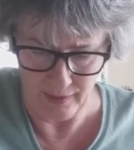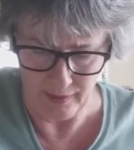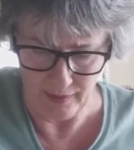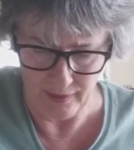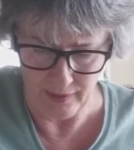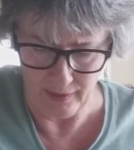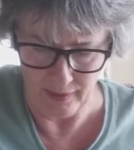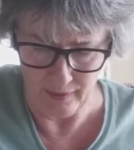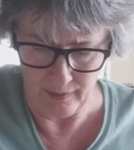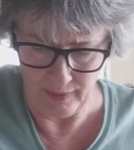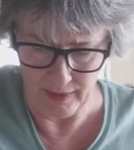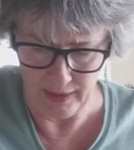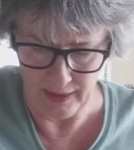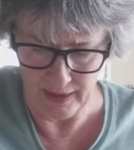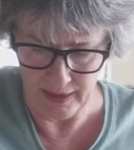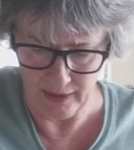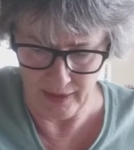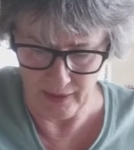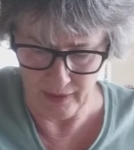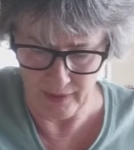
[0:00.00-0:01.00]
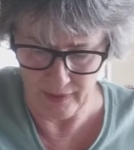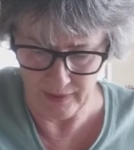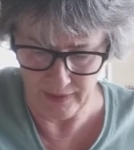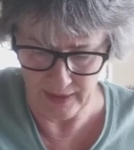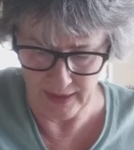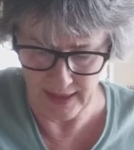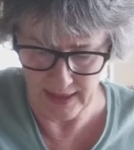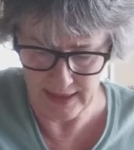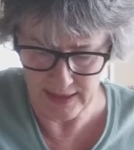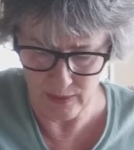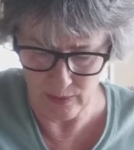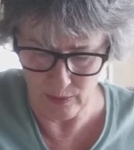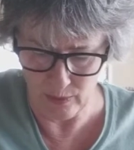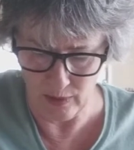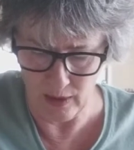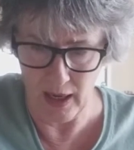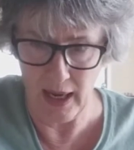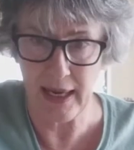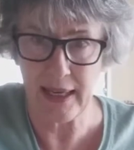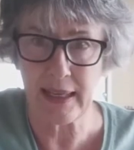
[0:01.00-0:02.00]
There we go. So that's all
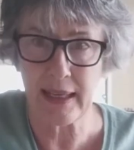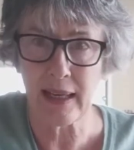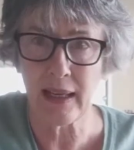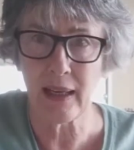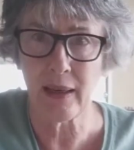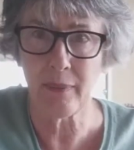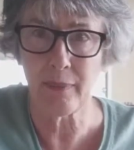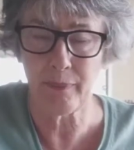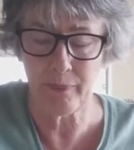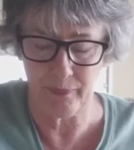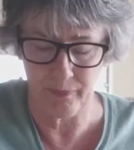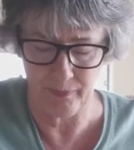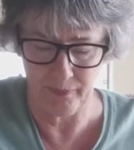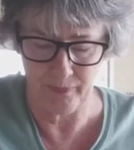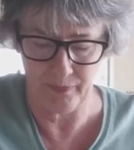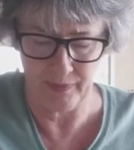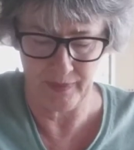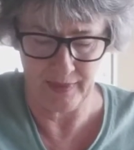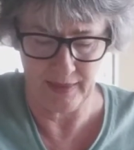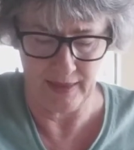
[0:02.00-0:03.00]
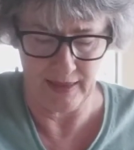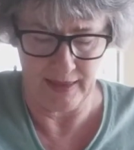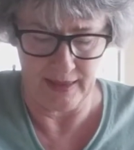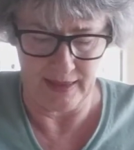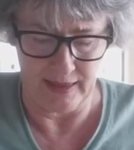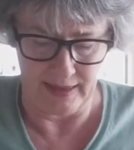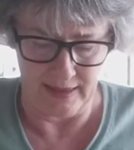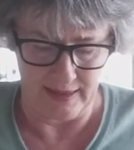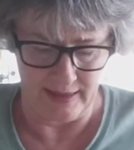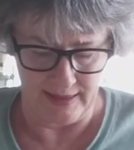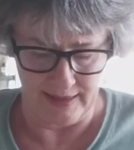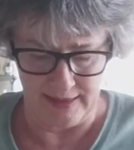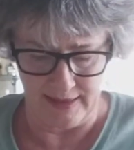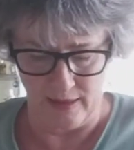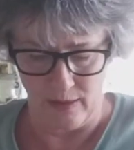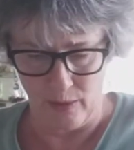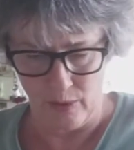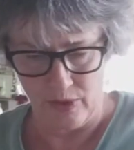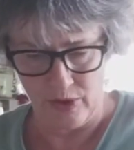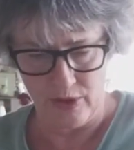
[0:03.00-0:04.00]
lined up. So
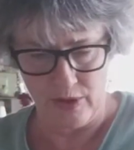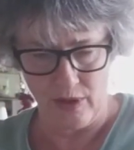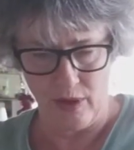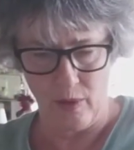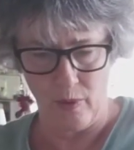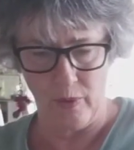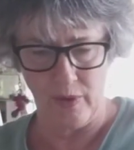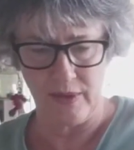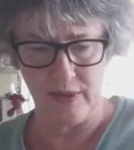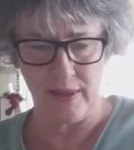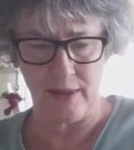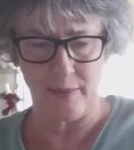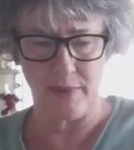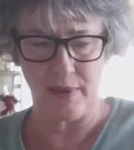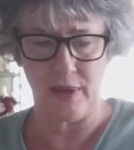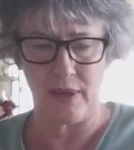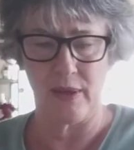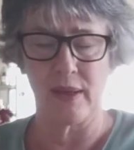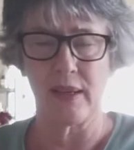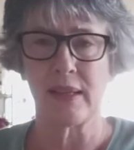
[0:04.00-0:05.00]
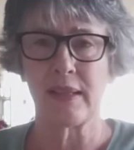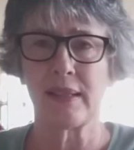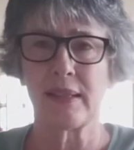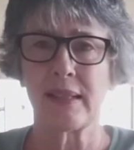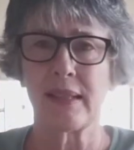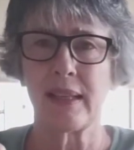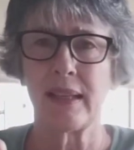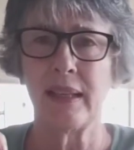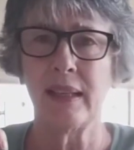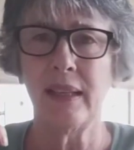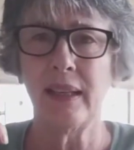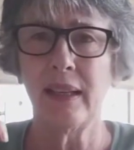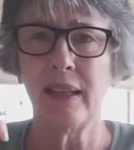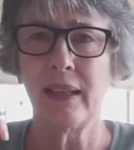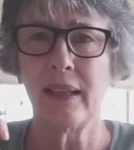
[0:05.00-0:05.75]
I'll just hold this up so you can see.